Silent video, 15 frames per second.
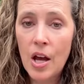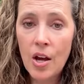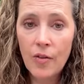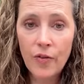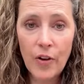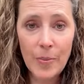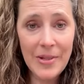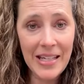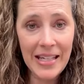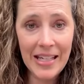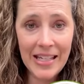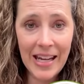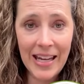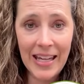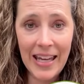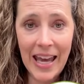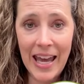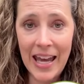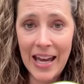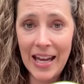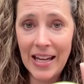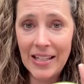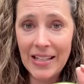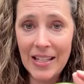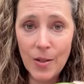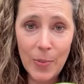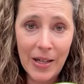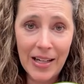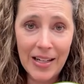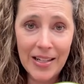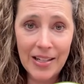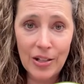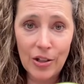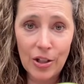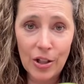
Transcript: from teeny tiny egg to spinning a silk